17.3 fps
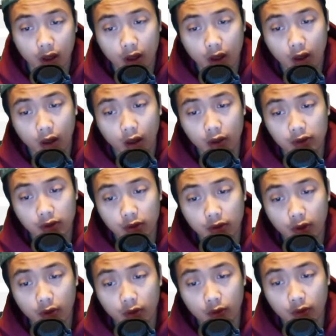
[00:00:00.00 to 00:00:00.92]
Also
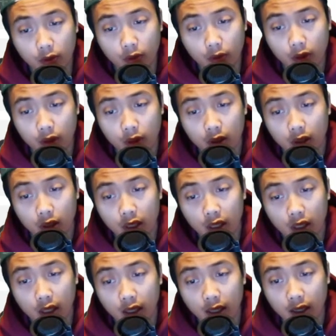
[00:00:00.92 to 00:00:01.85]
known for
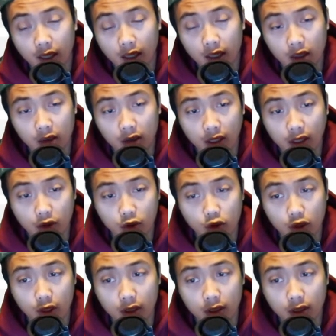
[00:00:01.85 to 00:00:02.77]
hitting like a
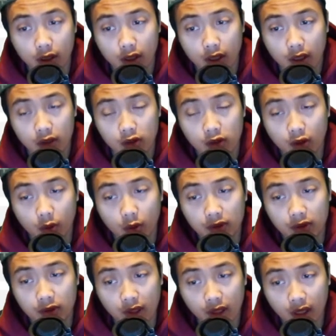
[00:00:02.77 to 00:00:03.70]
truck, so we'll
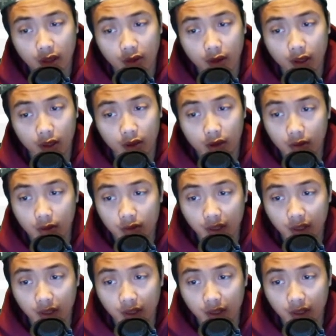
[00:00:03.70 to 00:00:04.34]
see how that goes.